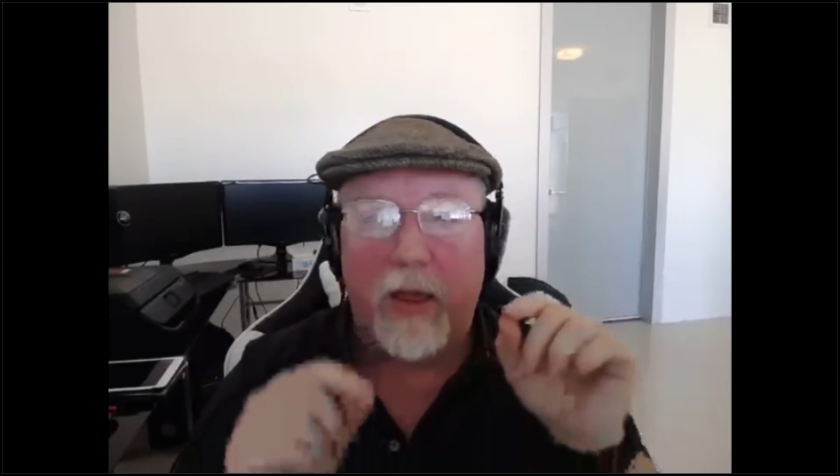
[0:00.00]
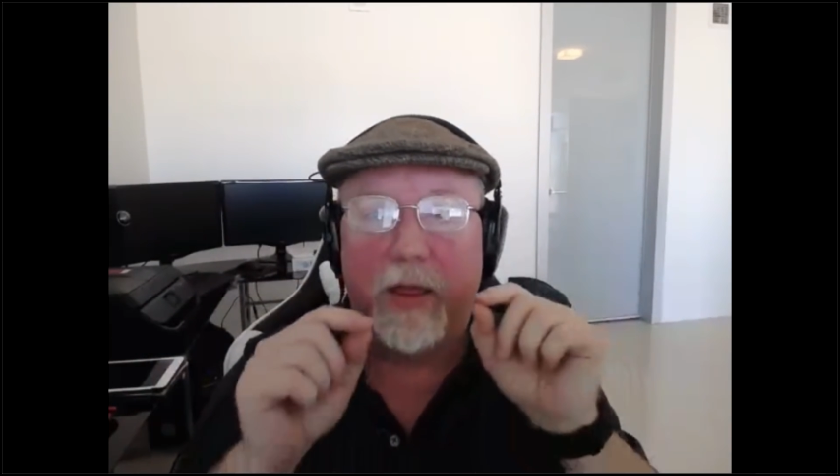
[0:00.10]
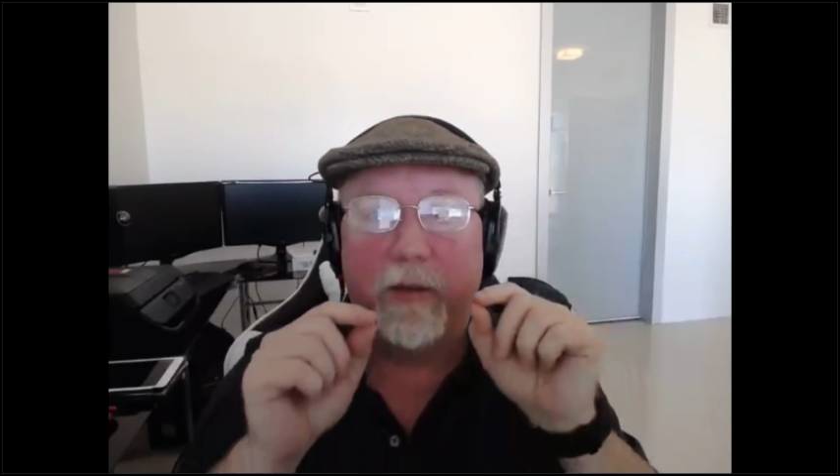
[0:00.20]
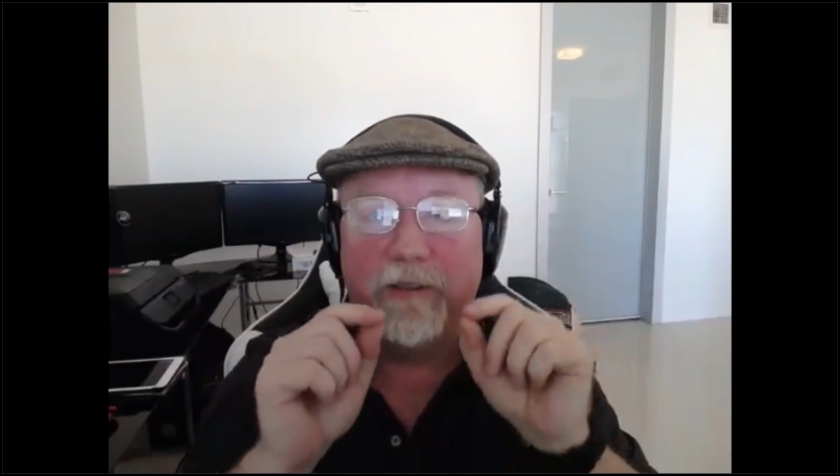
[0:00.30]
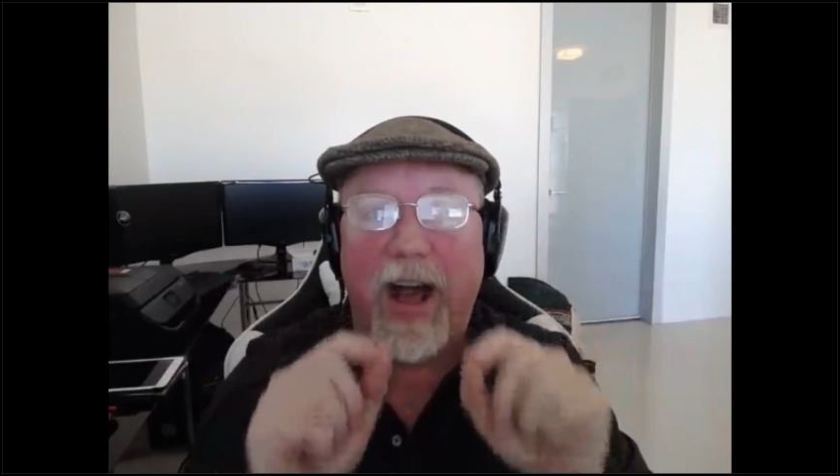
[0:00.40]

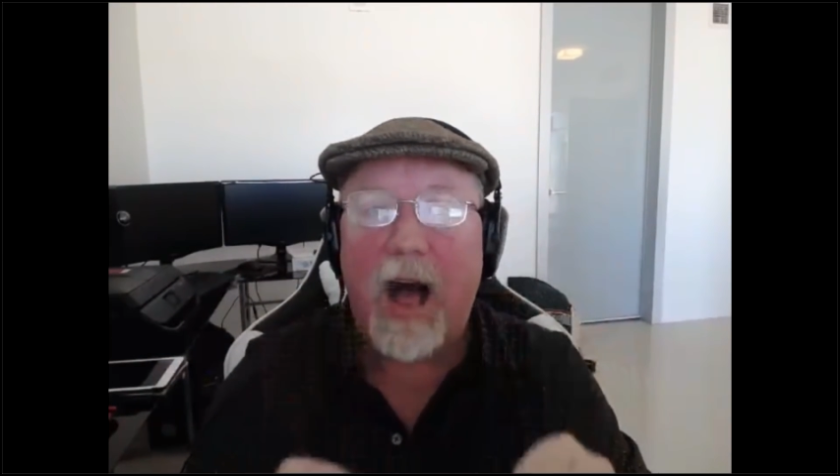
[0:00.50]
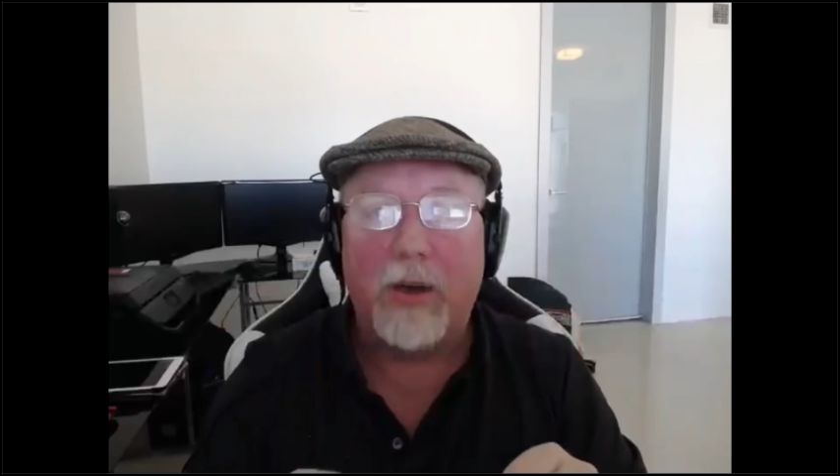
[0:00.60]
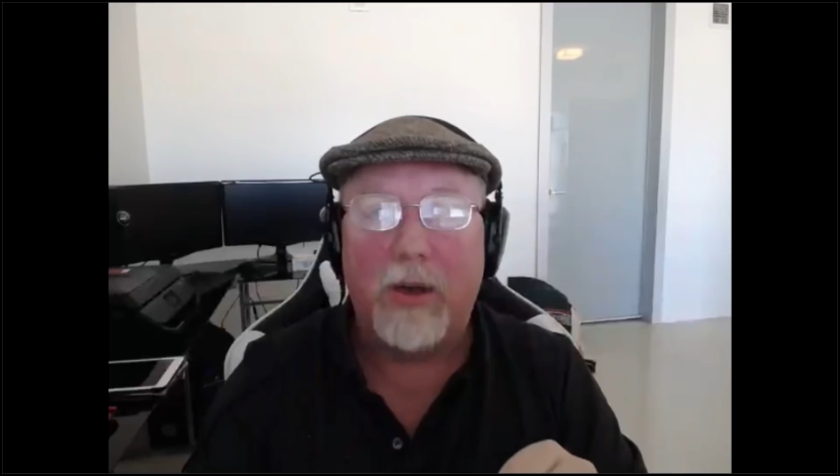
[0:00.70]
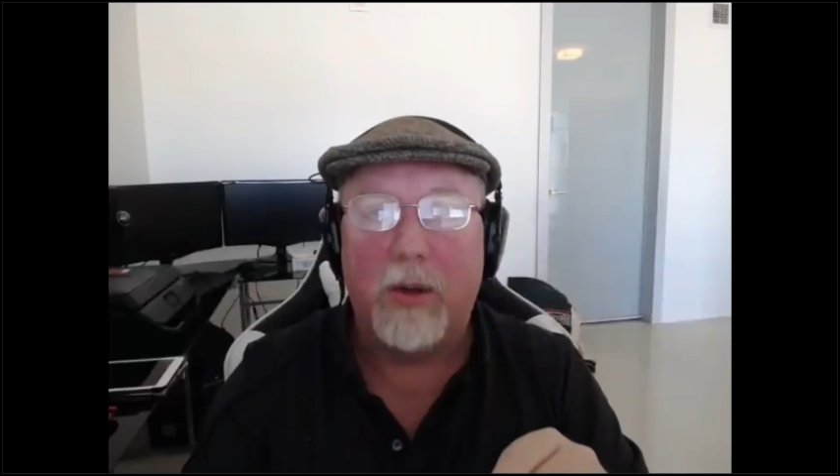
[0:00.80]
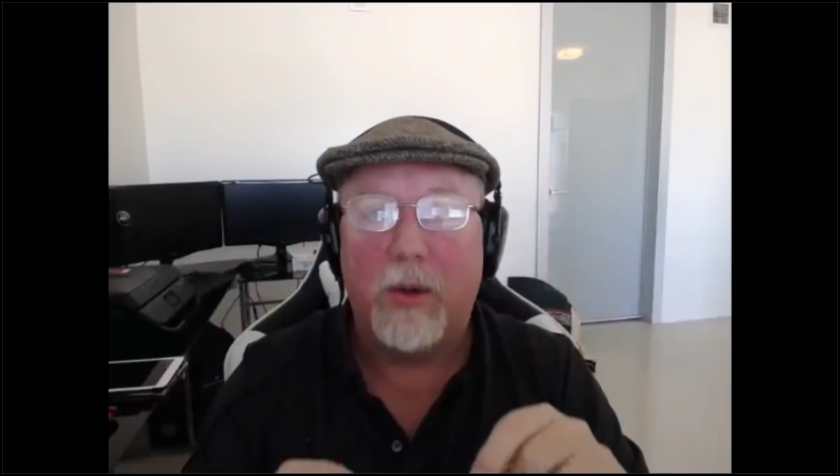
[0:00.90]
the
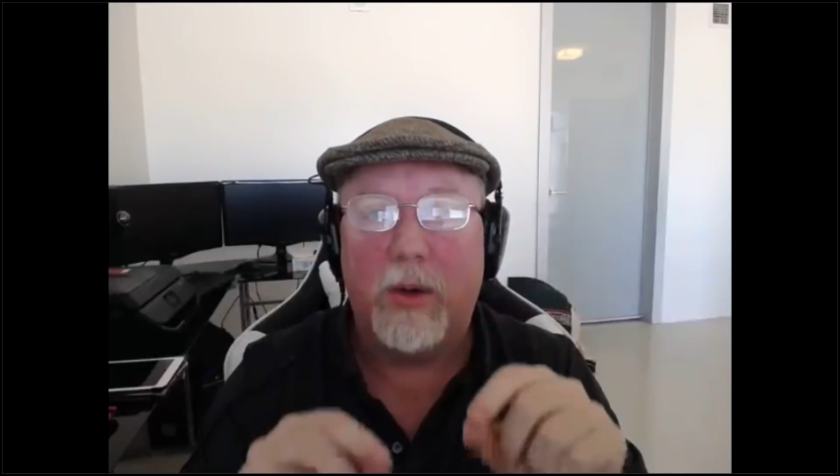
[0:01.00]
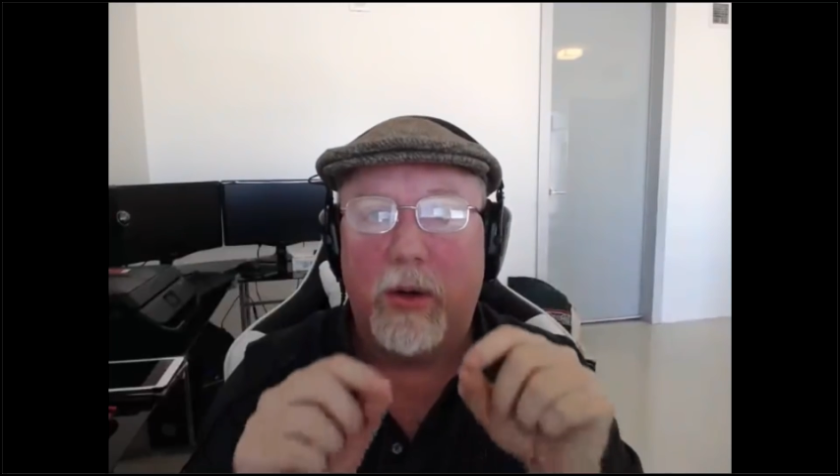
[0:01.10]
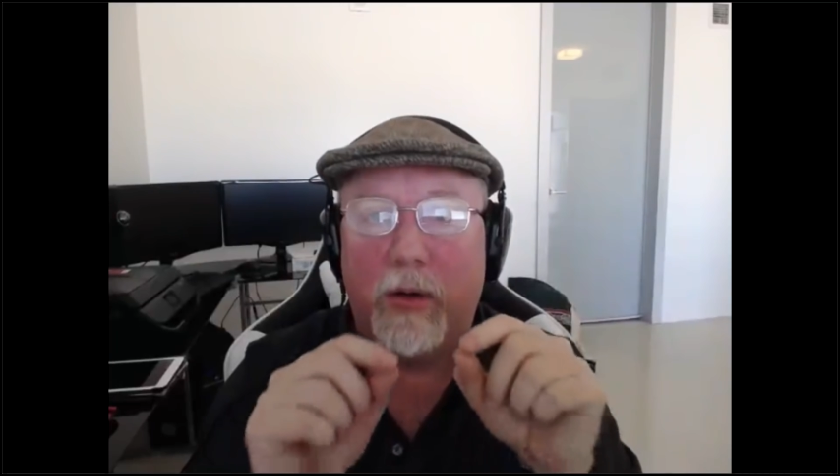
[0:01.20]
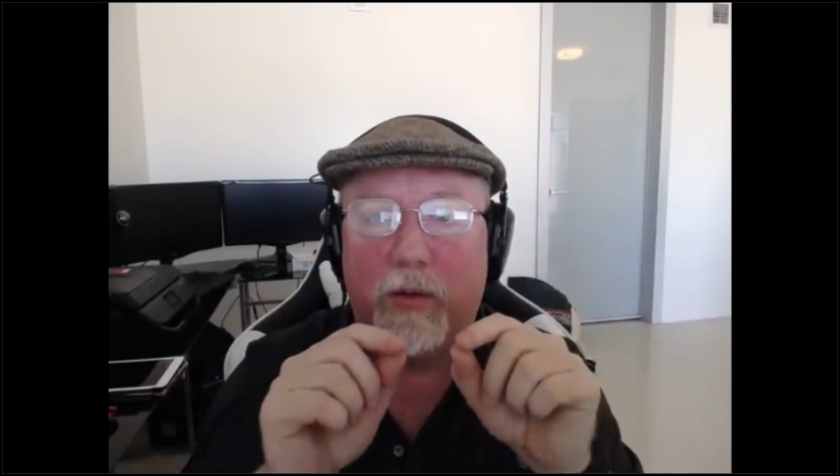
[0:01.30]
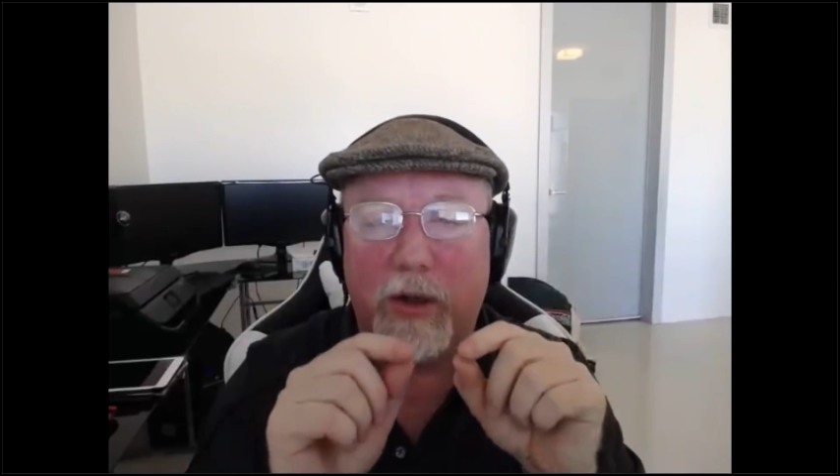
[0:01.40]
value
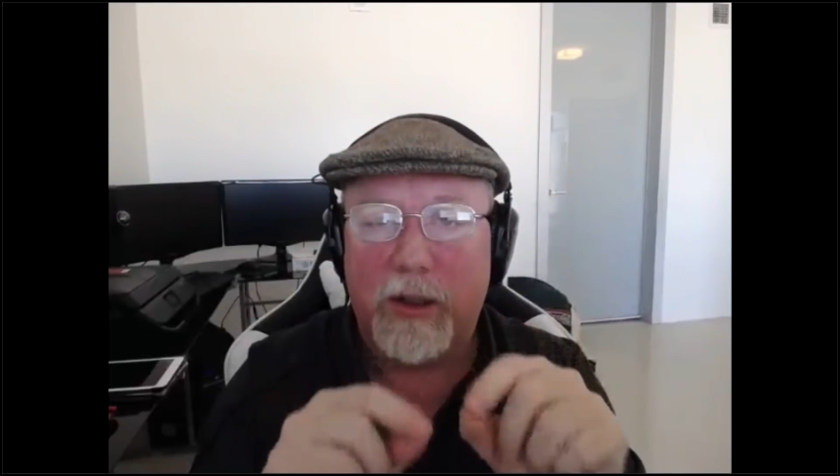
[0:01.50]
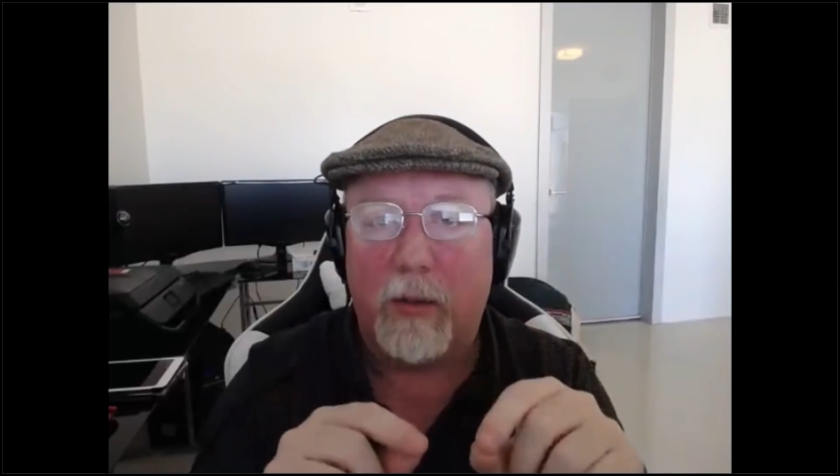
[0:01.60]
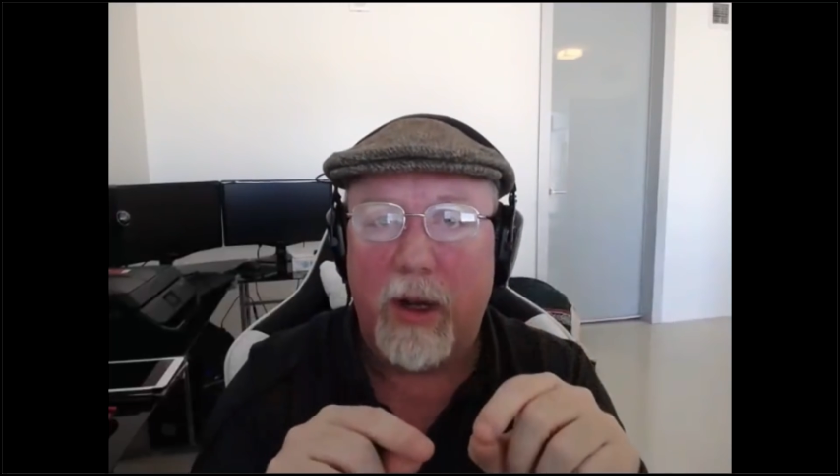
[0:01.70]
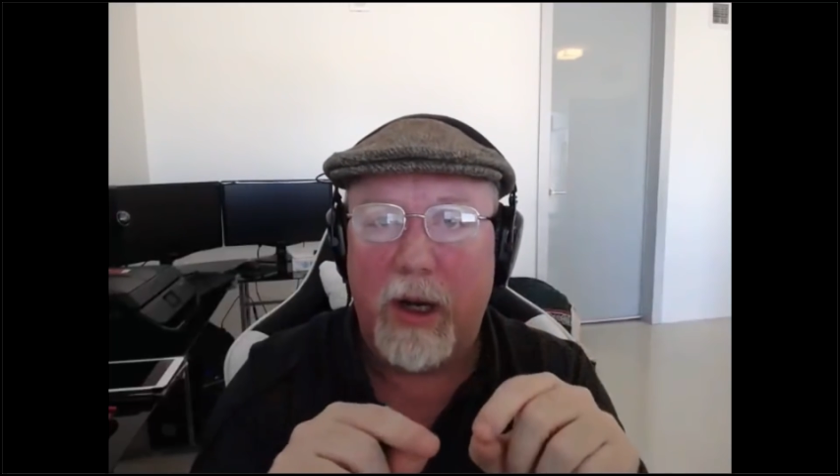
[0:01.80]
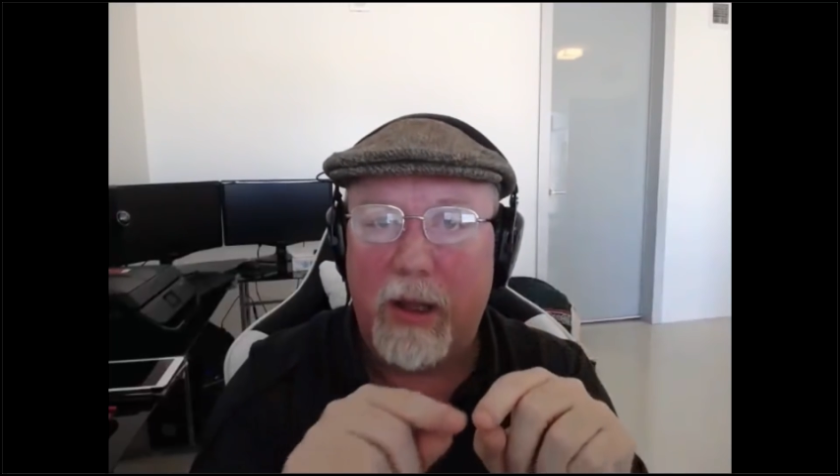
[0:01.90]
for
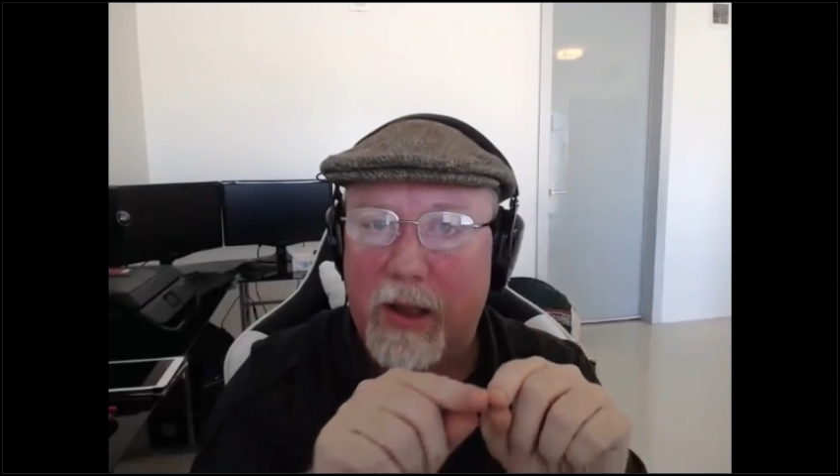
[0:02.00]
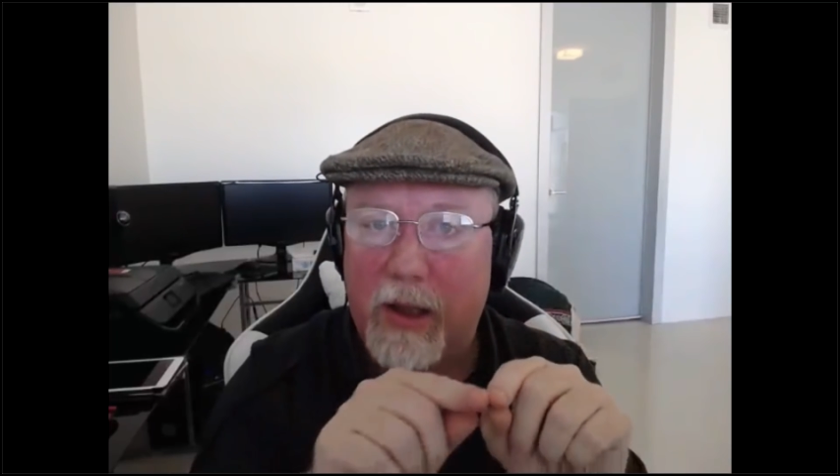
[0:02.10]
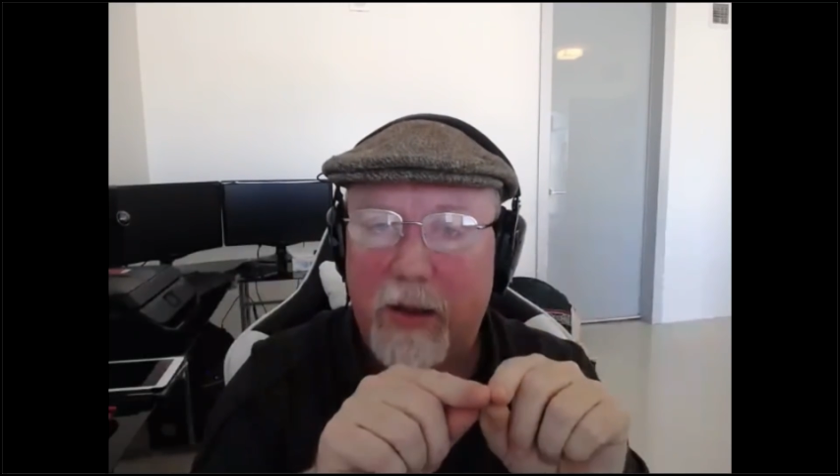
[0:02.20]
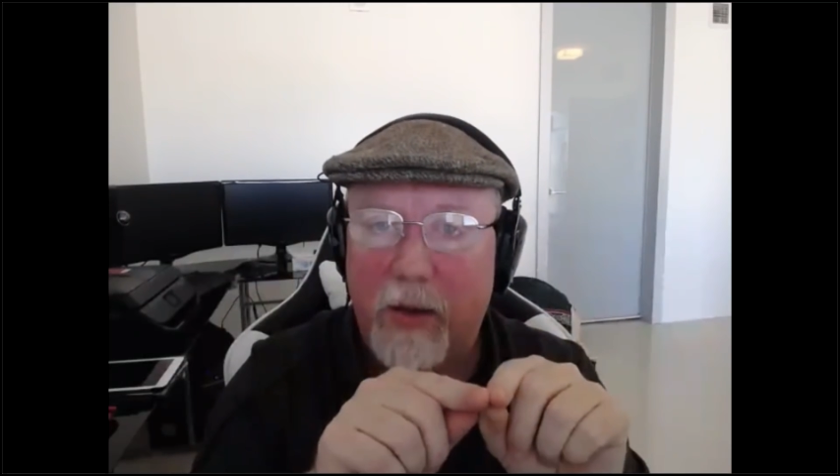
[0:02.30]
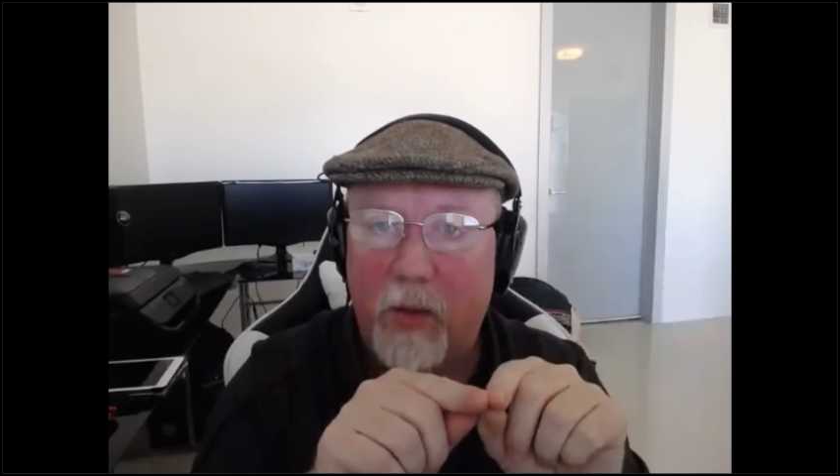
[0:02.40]
somebody that